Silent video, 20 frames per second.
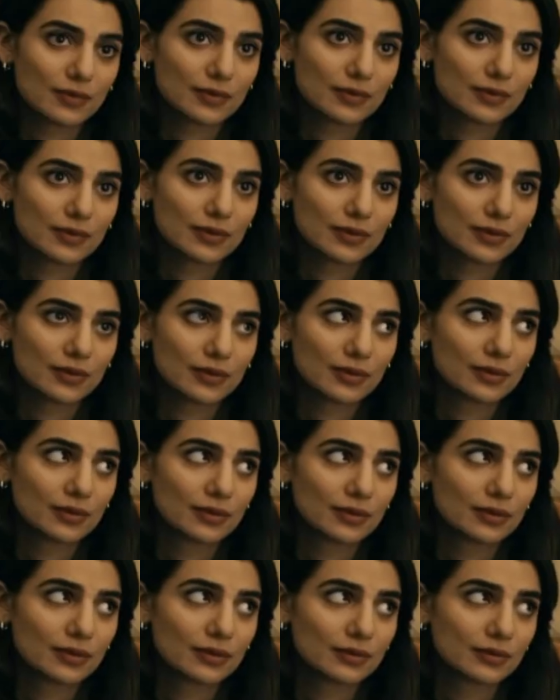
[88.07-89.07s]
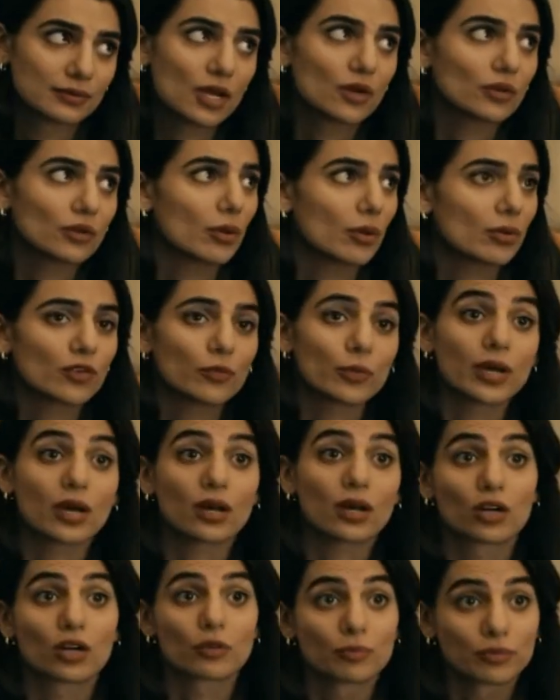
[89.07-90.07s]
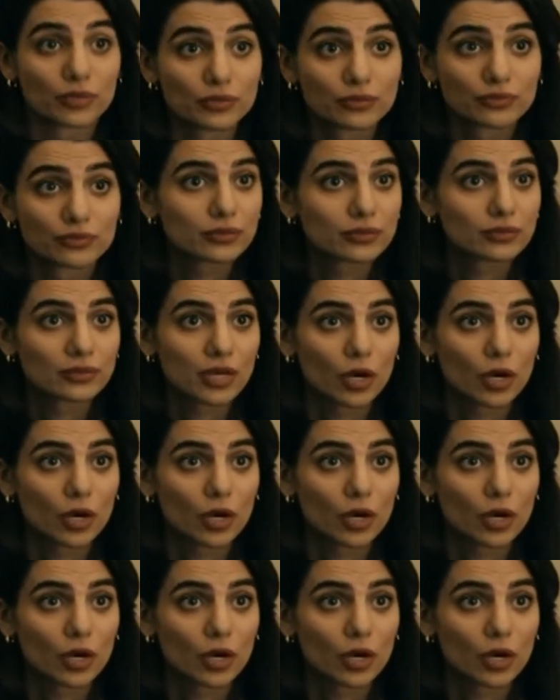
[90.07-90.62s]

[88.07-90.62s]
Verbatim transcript: Sounds dreamy. Okay, what if we got hard proof?